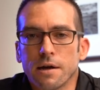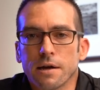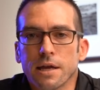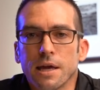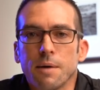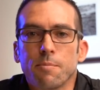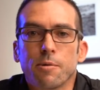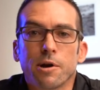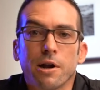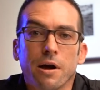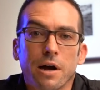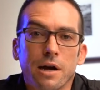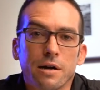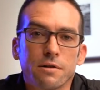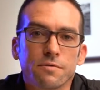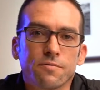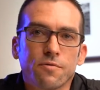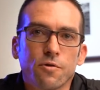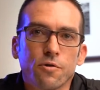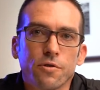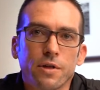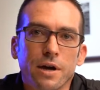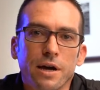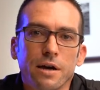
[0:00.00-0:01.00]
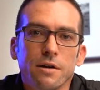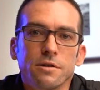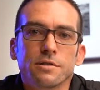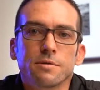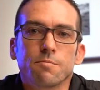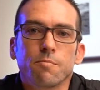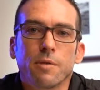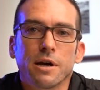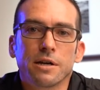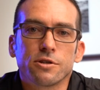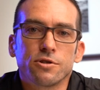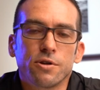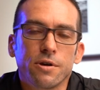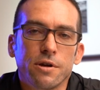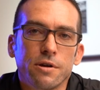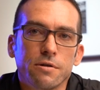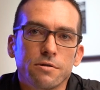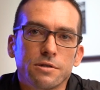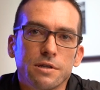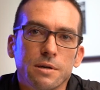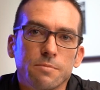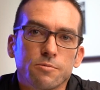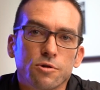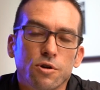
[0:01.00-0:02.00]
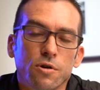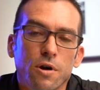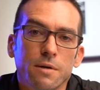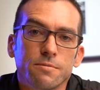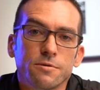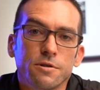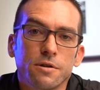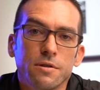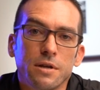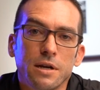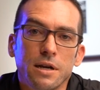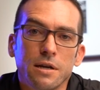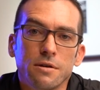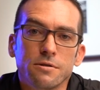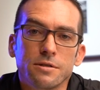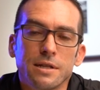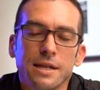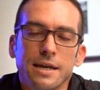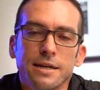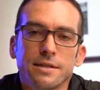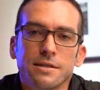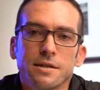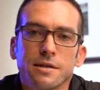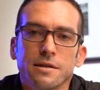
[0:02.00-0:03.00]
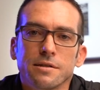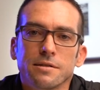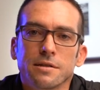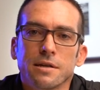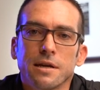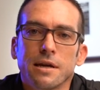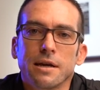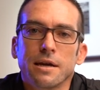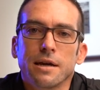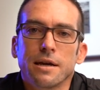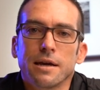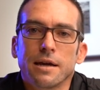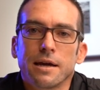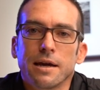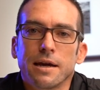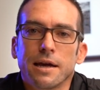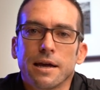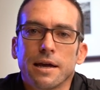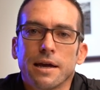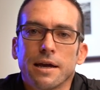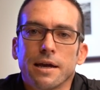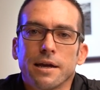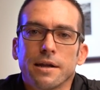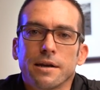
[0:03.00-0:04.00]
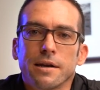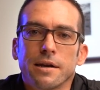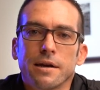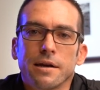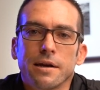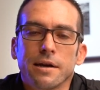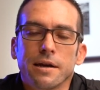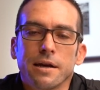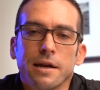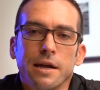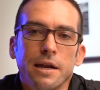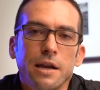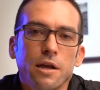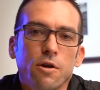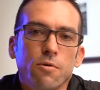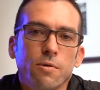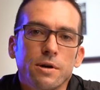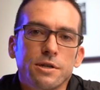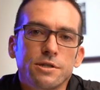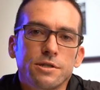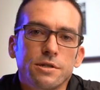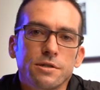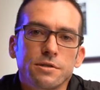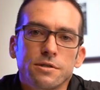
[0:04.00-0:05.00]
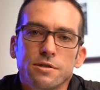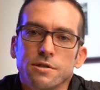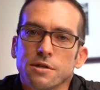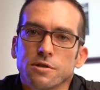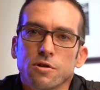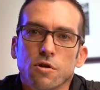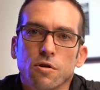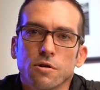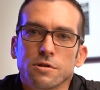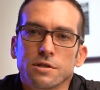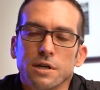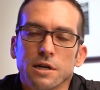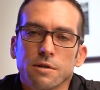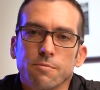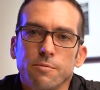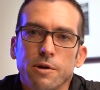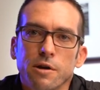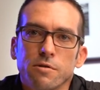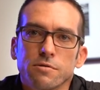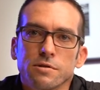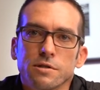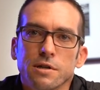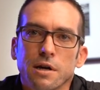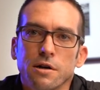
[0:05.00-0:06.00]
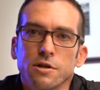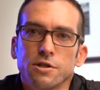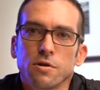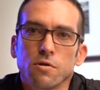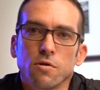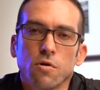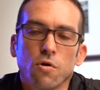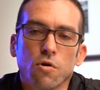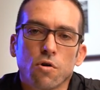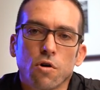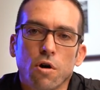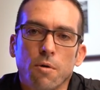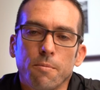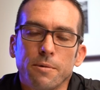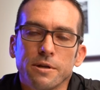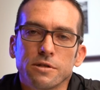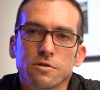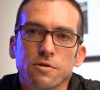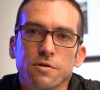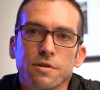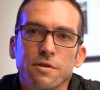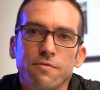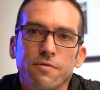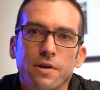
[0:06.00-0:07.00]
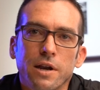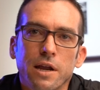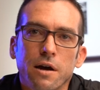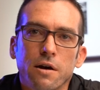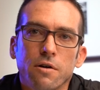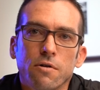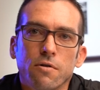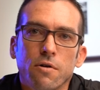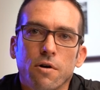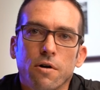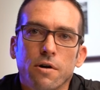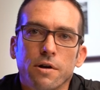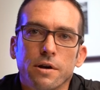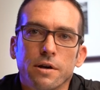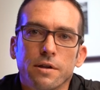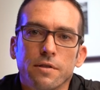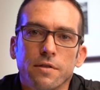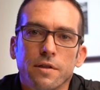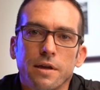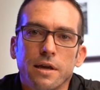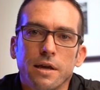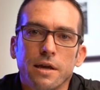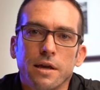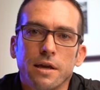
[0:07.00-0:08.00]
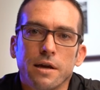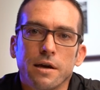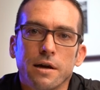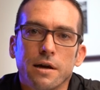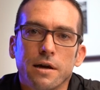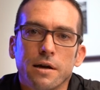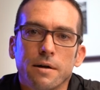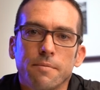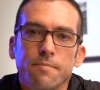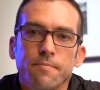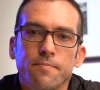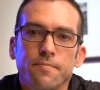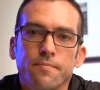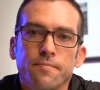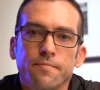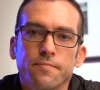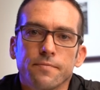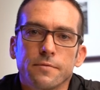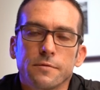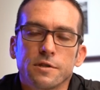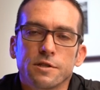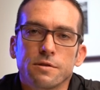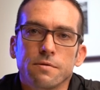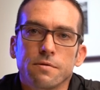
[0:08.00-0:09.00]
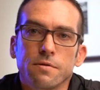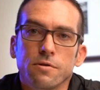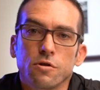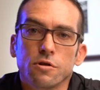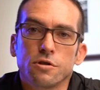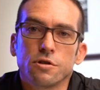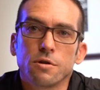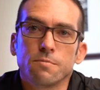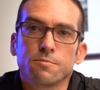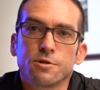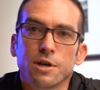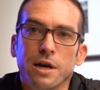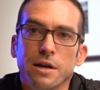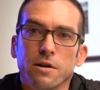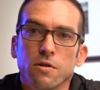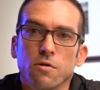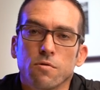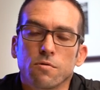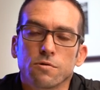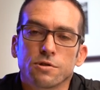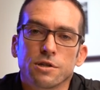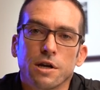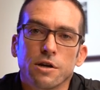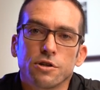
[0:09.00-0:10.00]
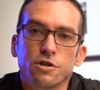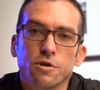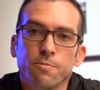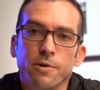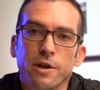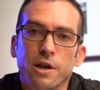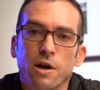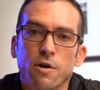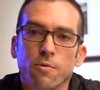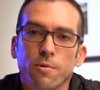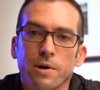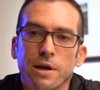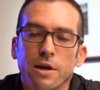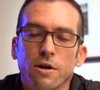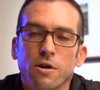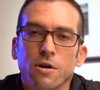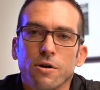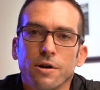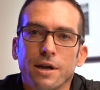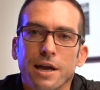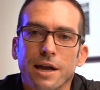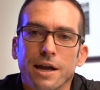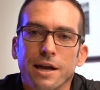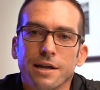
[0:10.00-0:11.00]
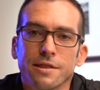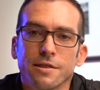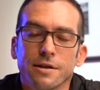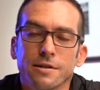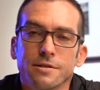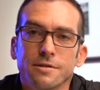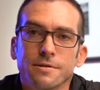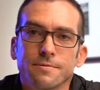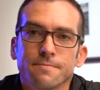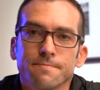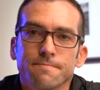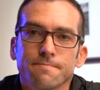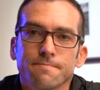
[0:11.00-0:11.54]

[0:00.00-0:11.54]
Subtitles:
keep an eye out for those. Make sure you subscribe to the newsletters. And any questions, just contact me on social or comment on the video on the YouTube channel or social media where you're looking at this.